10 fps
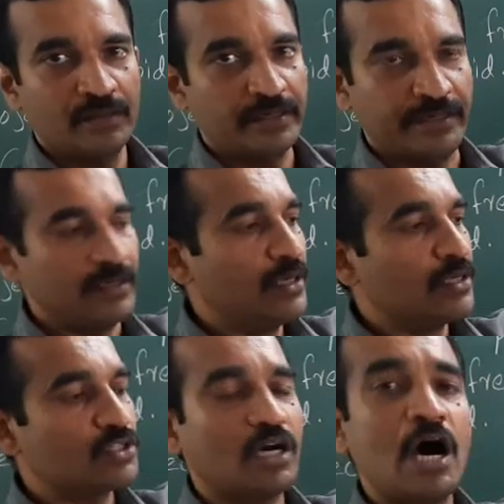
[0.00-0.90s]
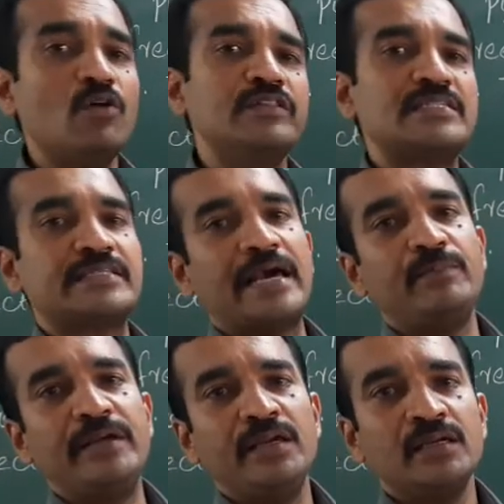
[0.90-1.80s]
Right. So, how this
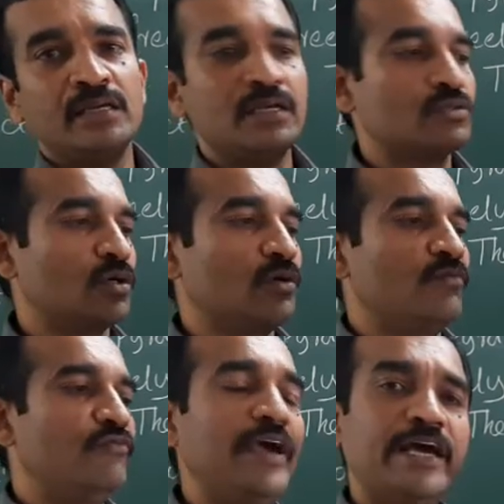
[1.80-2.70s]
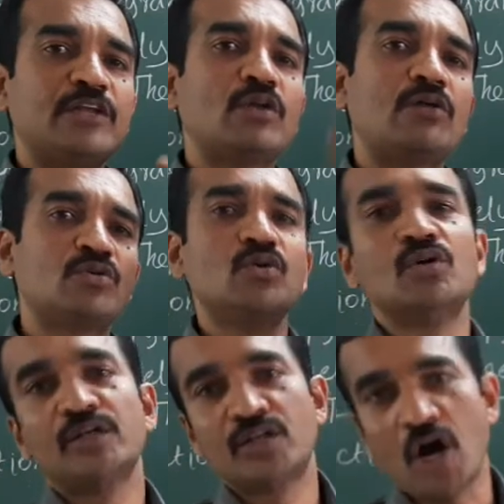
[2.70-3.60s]
can be? So, where you have
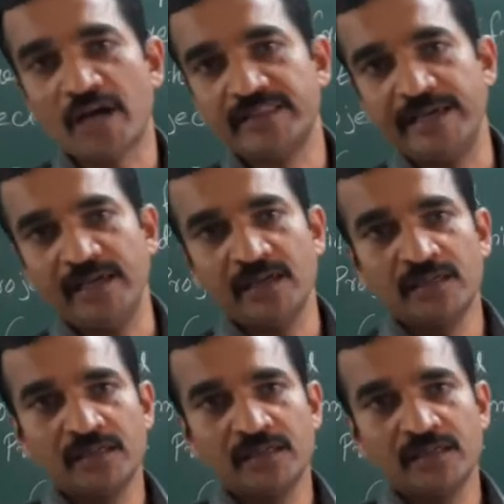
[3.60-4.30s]
to draw the